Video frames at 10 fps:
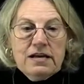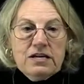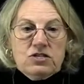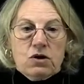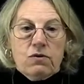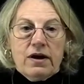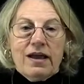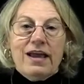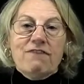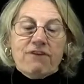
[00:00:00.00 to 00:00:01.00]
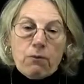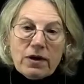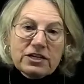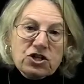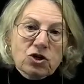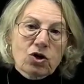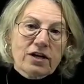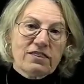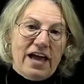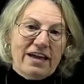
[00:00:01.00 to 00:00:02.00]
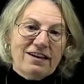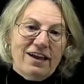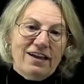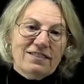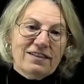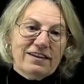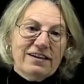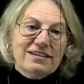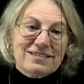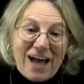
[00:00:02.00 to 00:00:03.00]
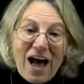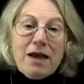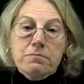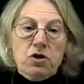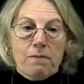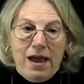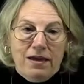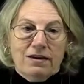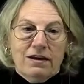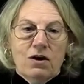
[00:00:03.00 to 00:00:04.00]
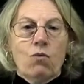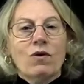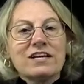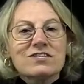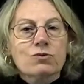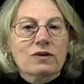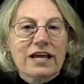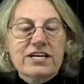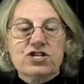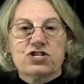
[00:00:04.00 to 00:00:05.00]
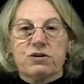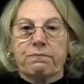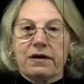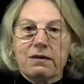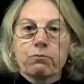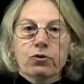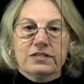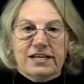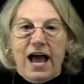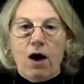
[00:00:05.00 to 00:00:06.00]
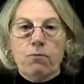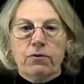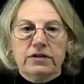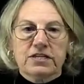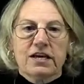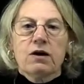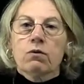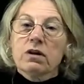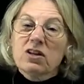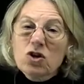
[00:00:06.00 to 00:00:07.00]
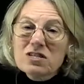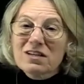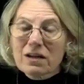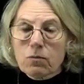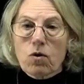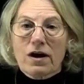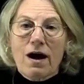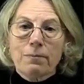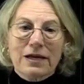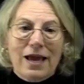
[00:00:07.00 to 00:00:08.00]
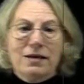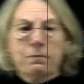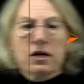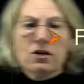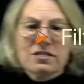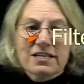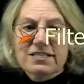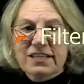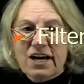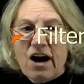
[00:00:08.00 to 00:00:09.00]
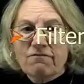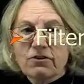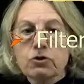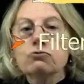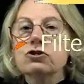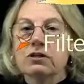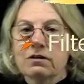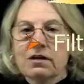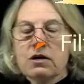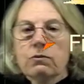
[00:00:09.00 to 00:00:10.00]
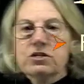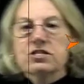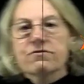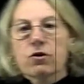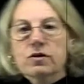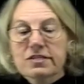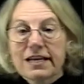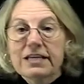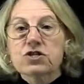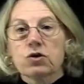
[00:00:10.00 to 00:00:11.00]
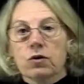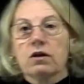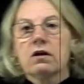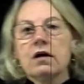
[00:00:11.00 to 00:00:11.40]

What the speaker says: So if I wanted to look then in the time domain, what is the relationship input and output? Well, it looks a little more complicated because it's the convolution, which is of course an integral.